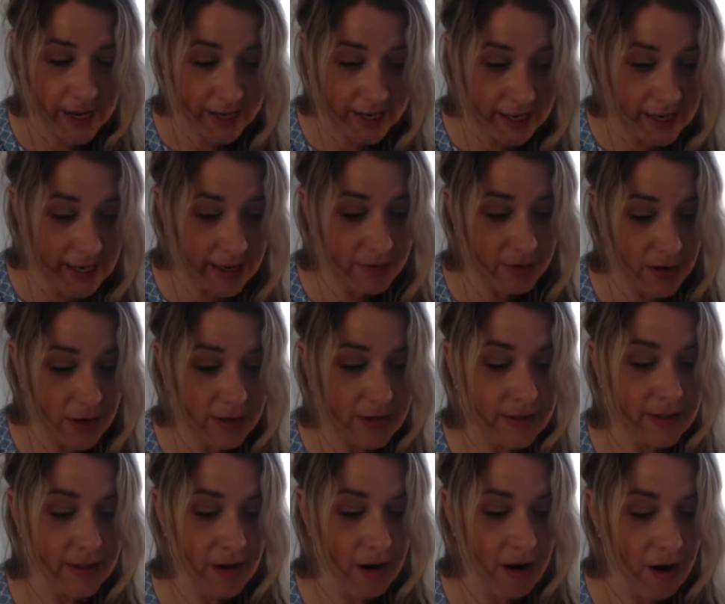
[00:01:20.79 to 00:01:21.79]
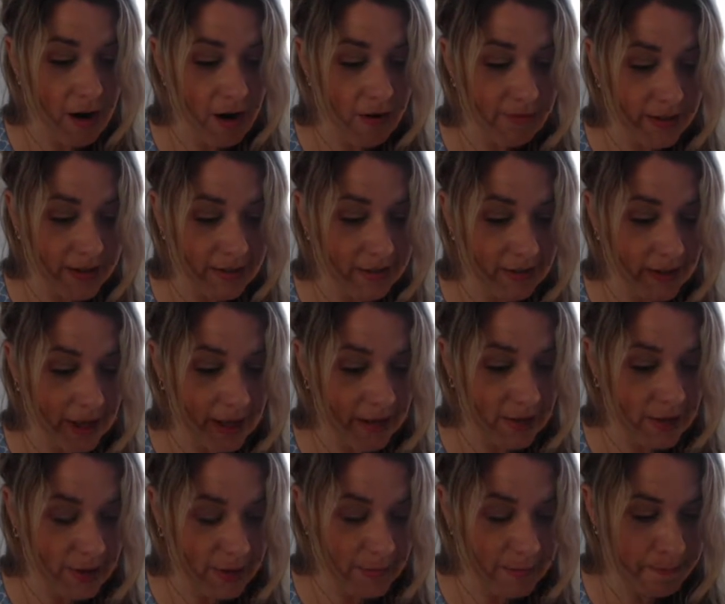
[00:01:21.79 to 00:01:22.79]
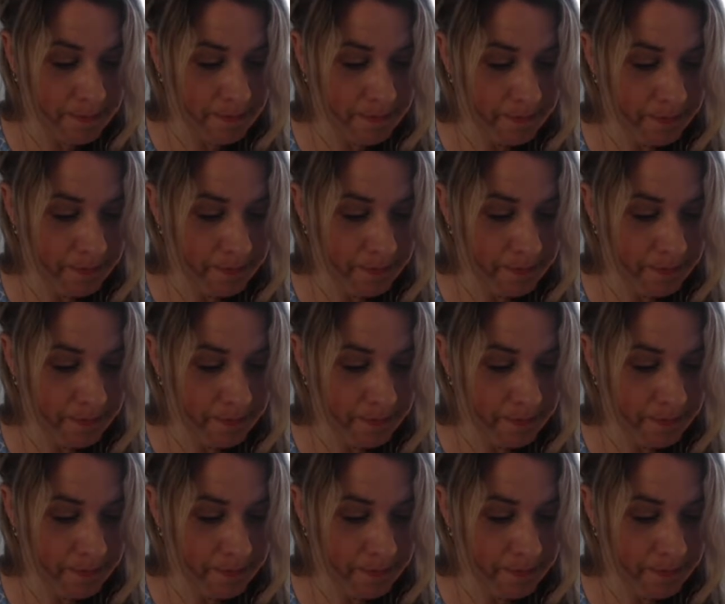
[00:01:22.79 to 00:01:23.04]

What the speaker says: even unto half his kingdom.